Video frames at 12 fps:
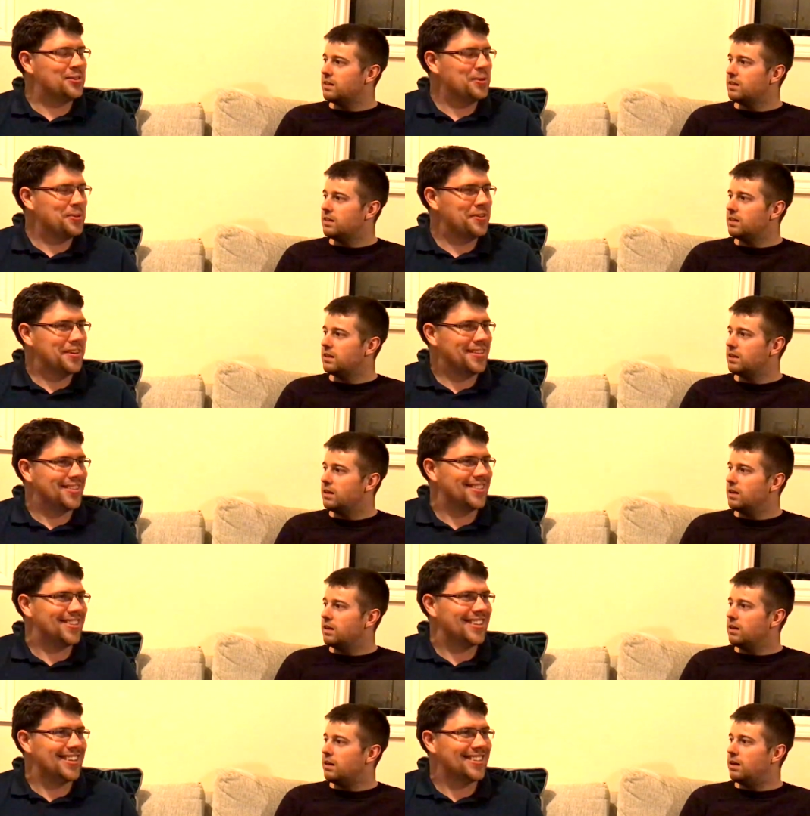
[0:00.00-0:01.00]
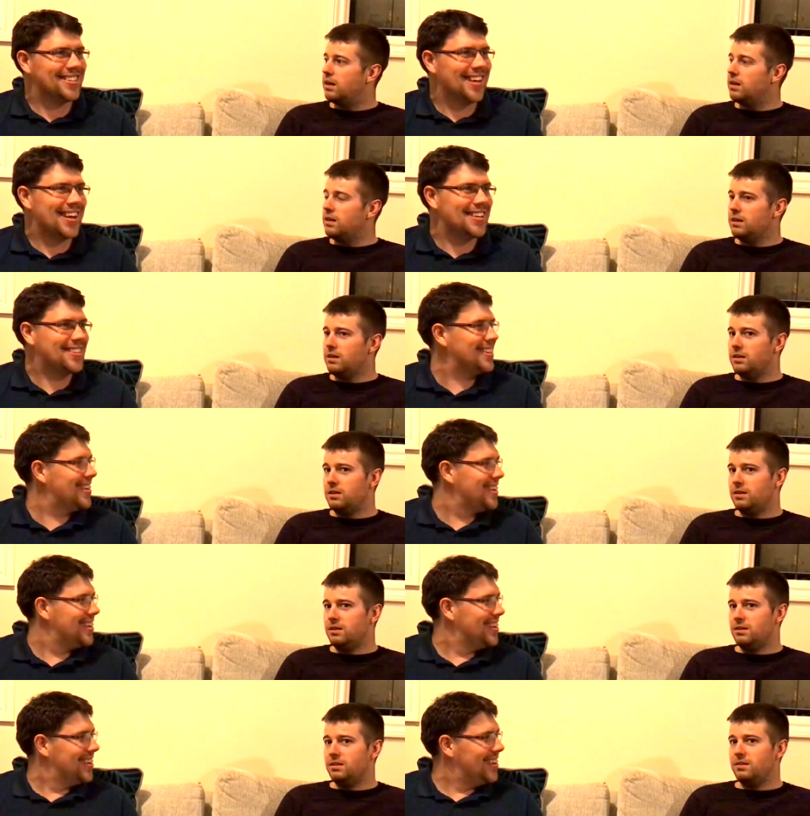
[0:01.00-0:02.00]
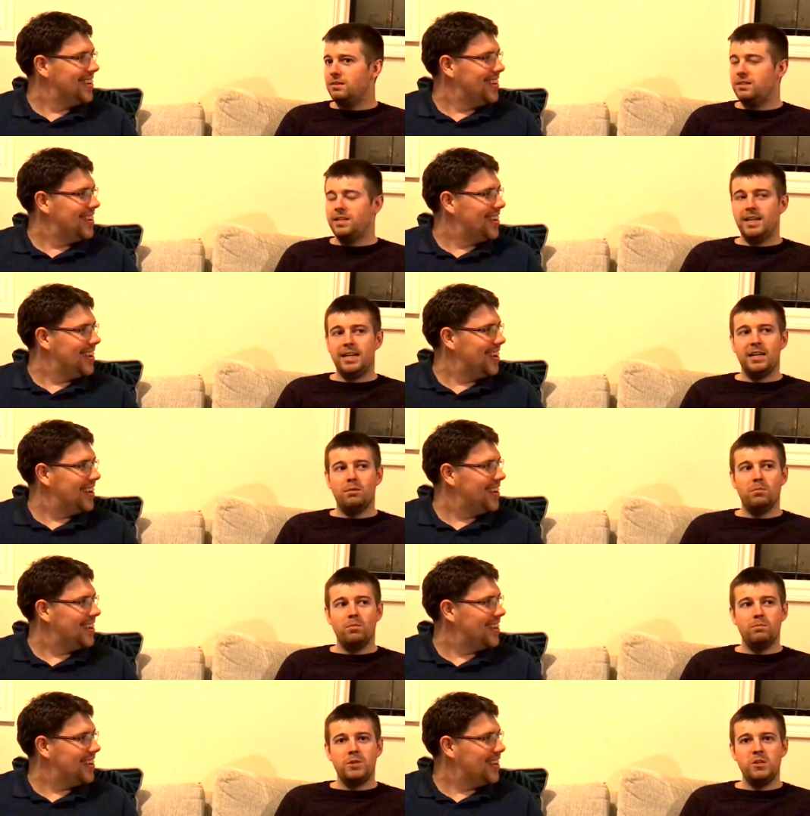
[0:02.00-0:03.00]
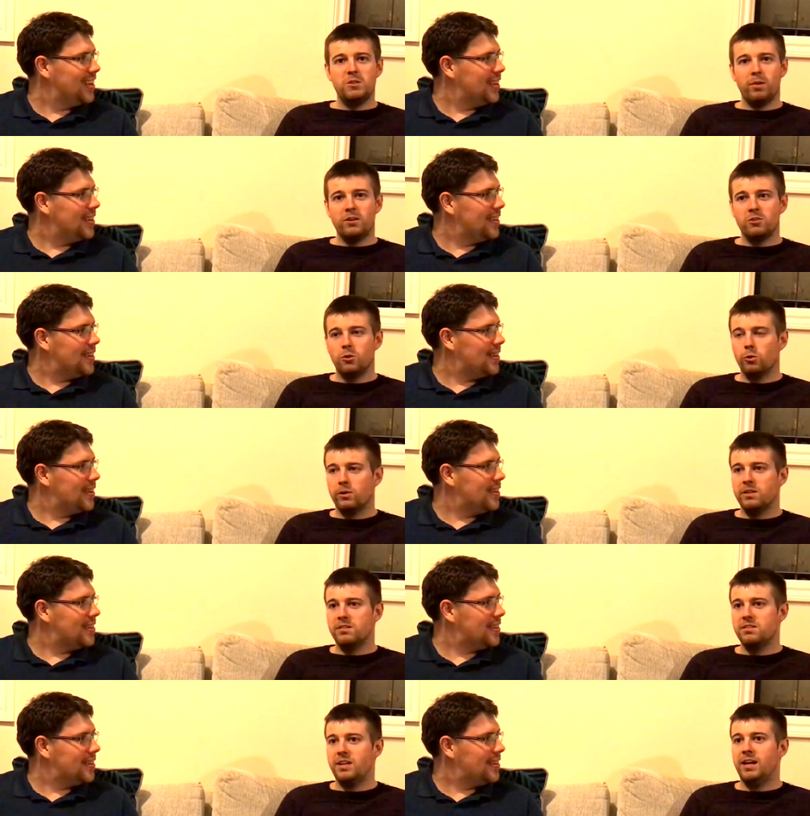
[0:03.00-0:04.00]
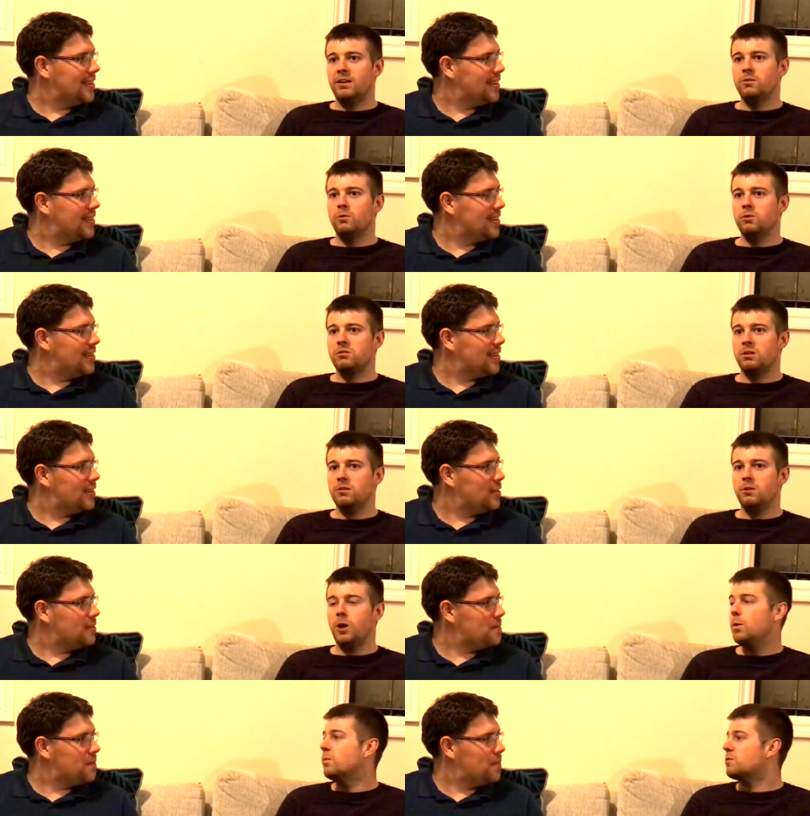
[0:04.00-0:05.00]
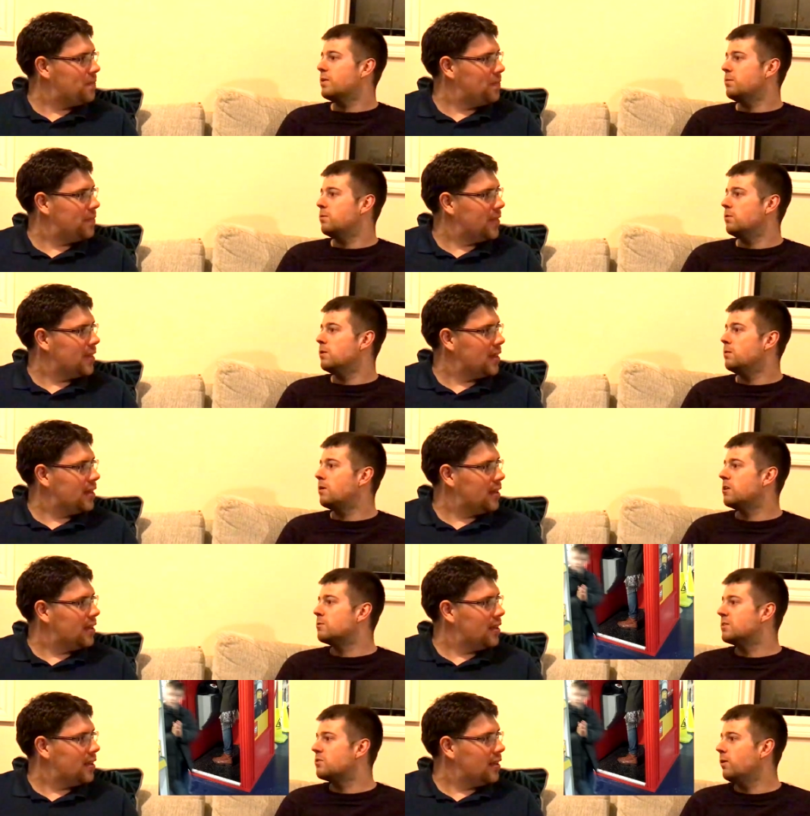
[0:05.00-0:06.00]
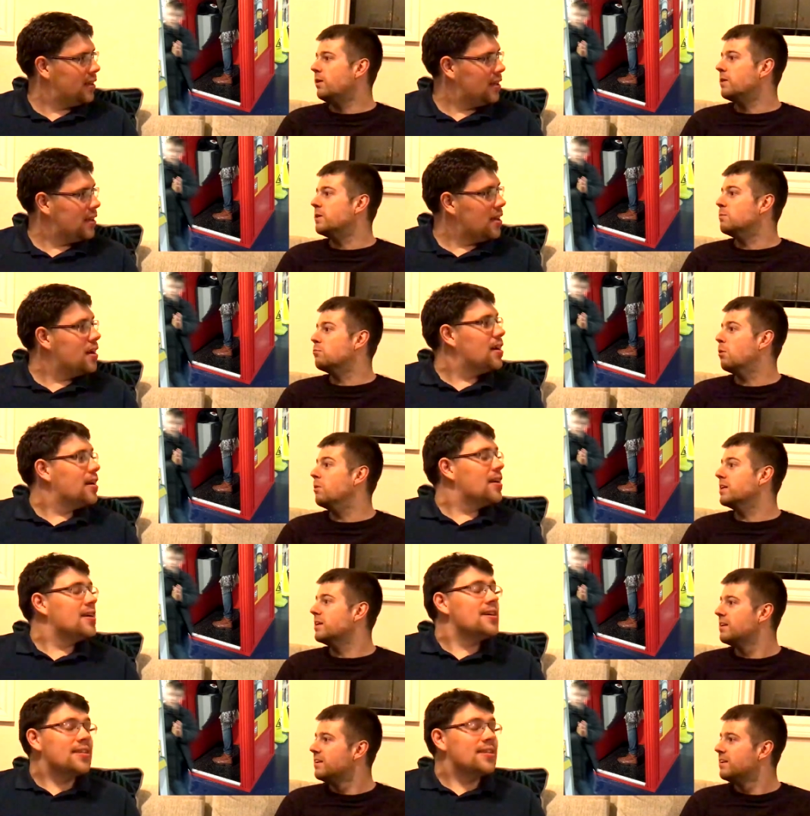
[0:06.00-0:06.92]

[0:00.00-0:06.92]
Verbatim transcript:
Speaker 1: tourists these
Speaker 2: days. Uh, yeah, they're used by tourists and also homeless people who go to the toilet and then probably.